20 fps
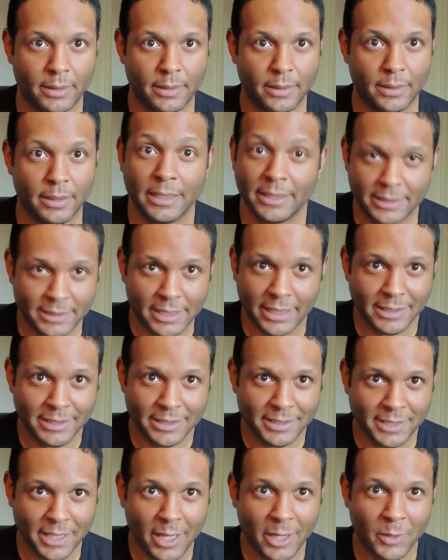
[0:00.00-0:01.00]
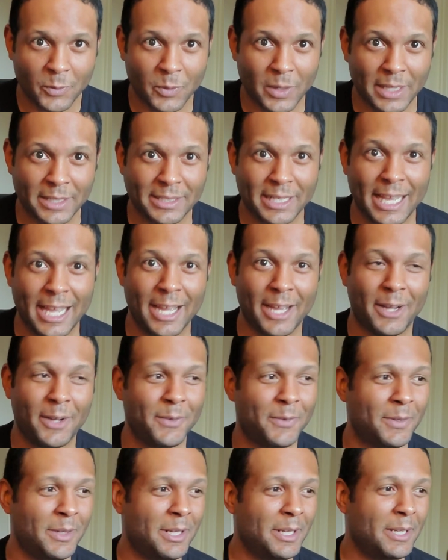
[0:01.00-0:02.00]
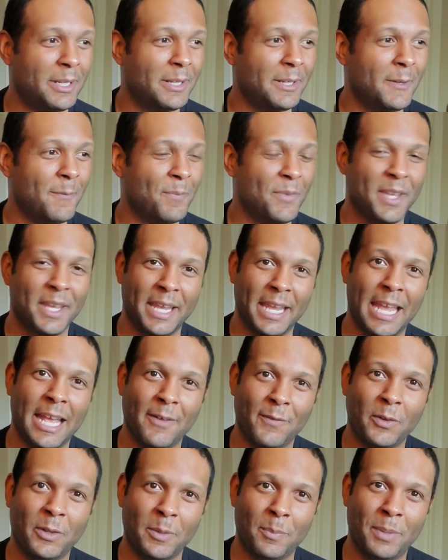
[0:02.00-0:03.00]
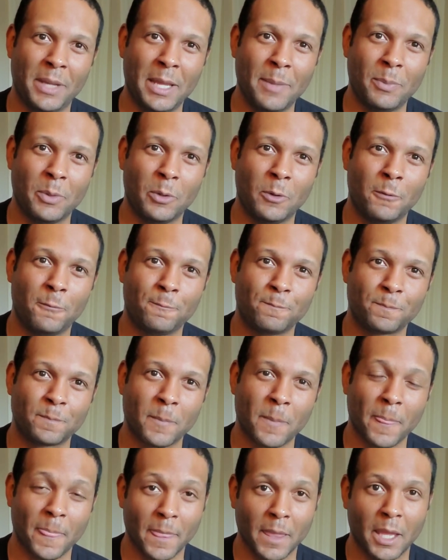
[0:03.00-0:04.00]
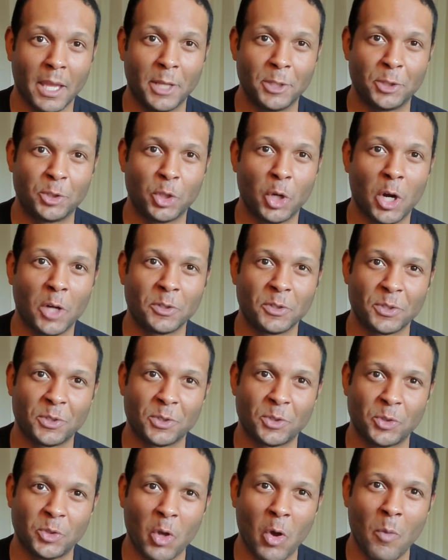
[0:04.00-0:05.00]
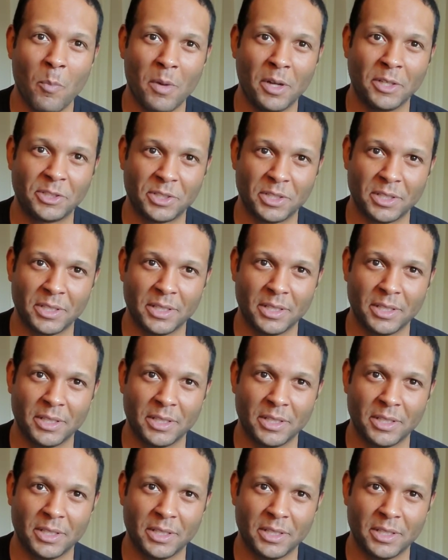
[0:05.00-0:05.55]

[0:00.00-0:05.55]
It doesn't sound right to have a handful of people in charge of so much